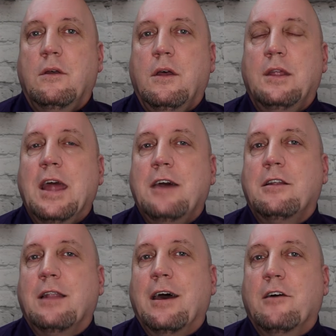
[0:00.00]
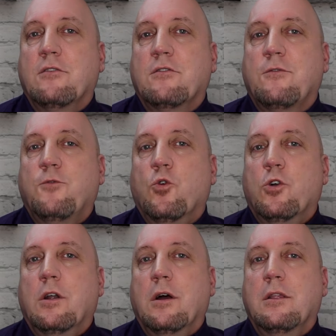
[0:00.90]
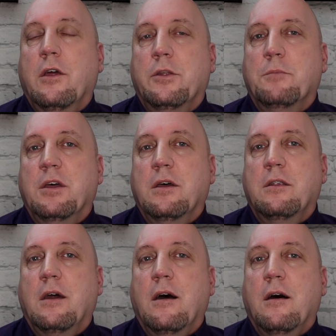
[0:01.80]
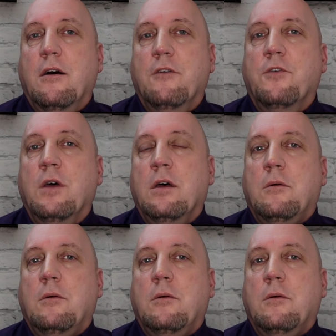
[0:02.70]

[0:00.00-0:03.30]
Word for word: And that allows for a little bit of